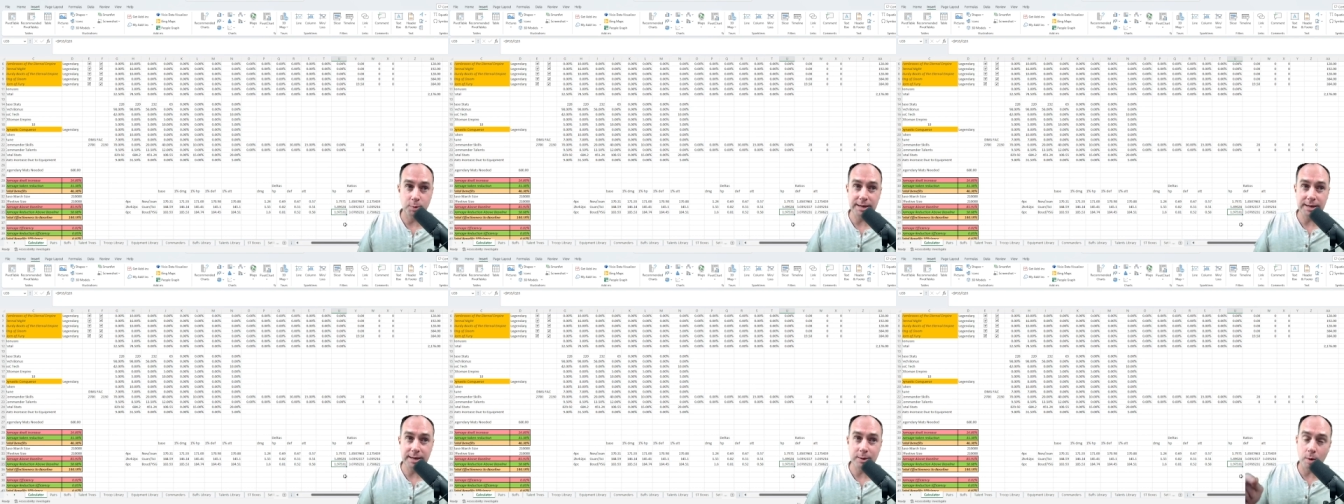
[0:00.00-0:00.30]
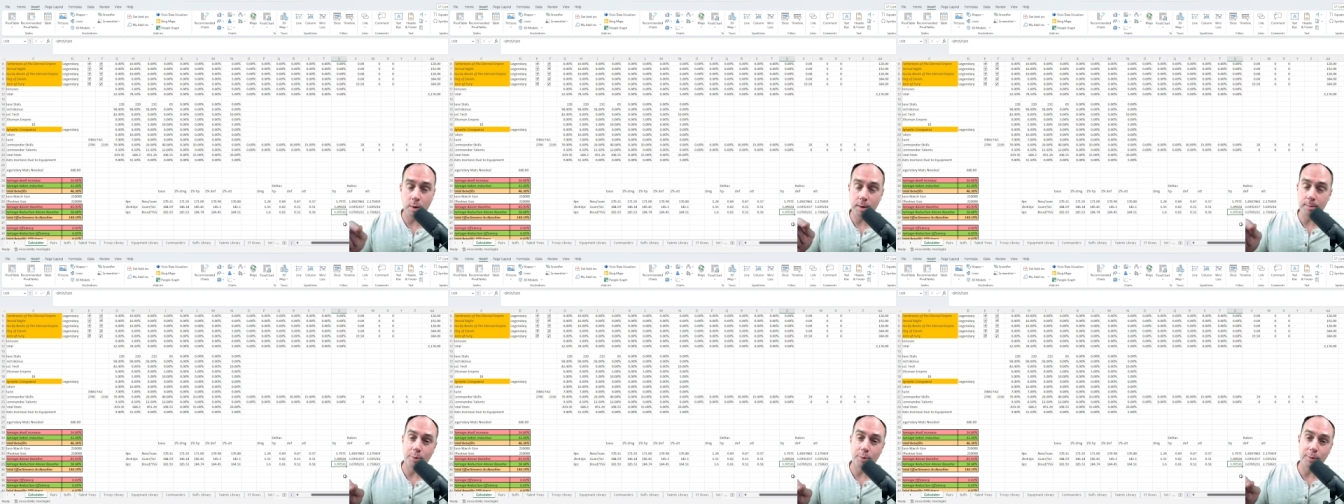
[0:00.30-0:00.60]
We need
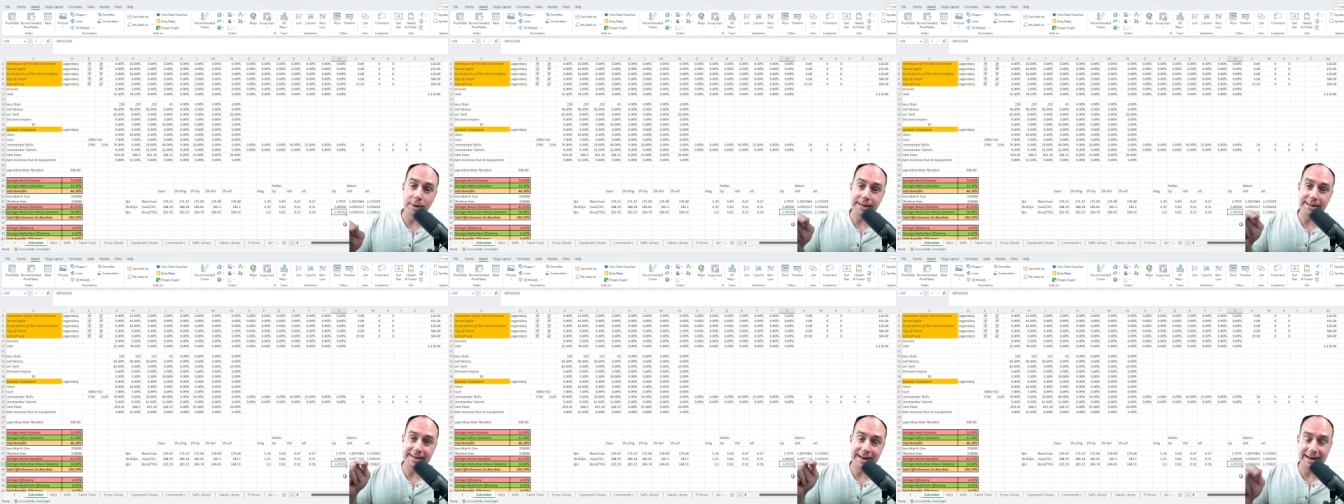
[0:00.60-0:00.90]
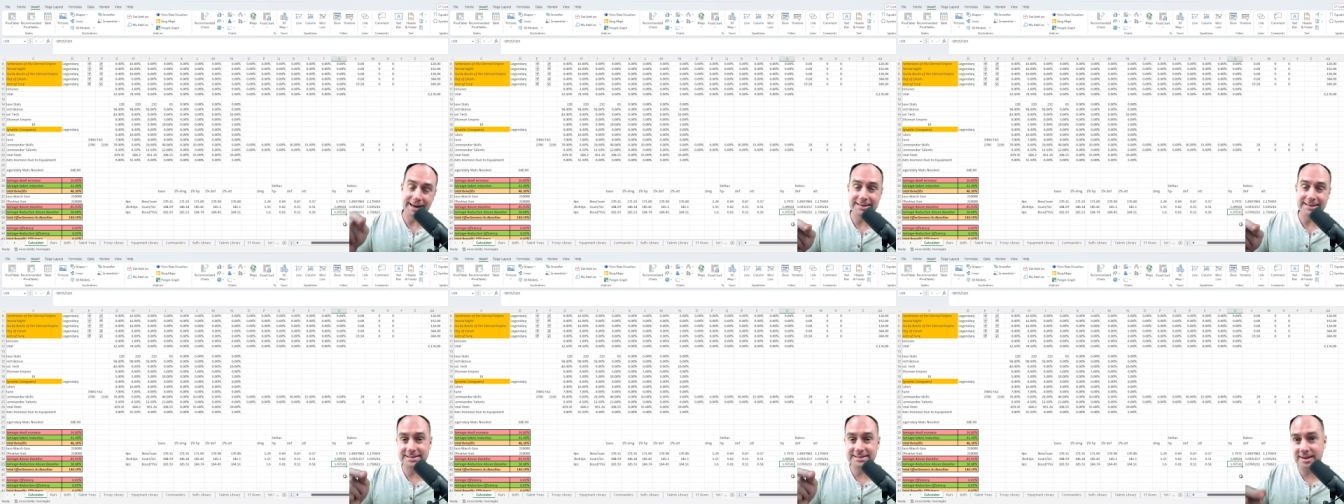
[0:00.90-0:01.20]

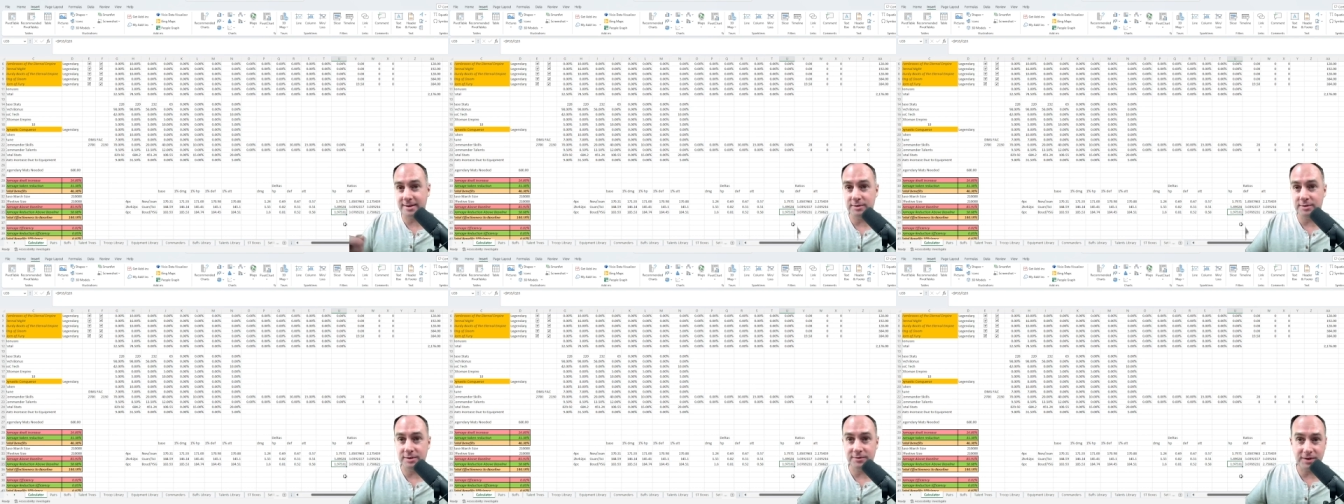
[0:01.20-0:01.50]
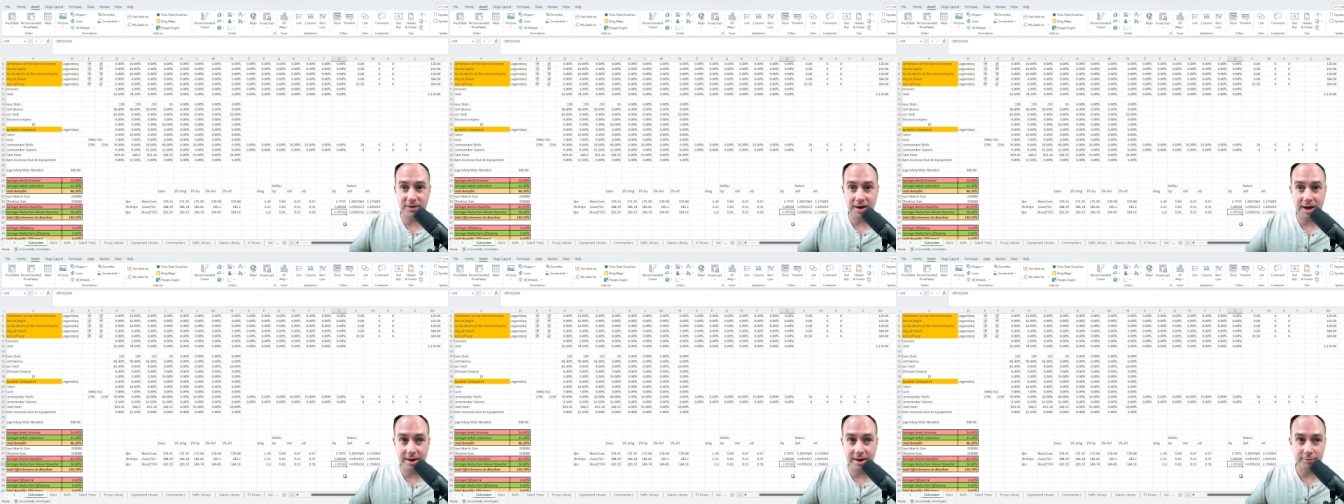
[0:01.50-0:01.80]

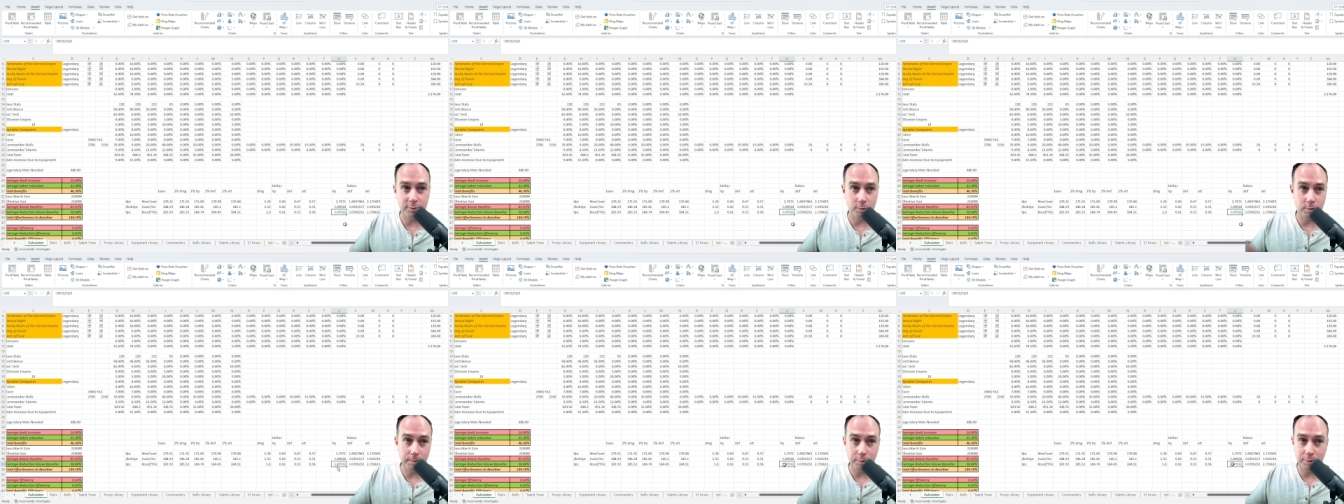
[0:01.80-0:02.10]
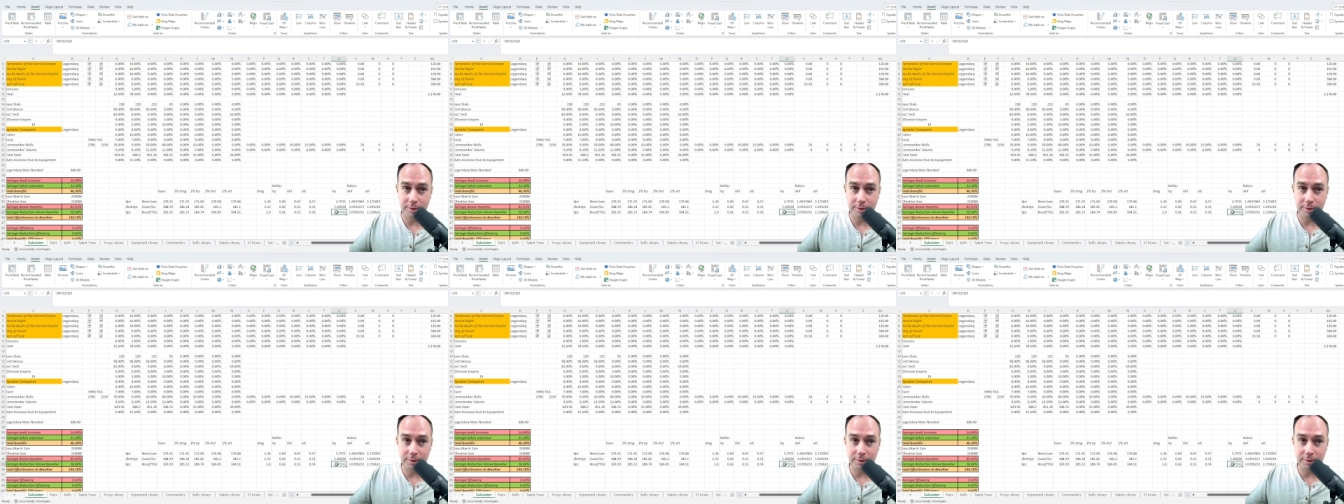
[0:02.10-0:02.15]
1.975 or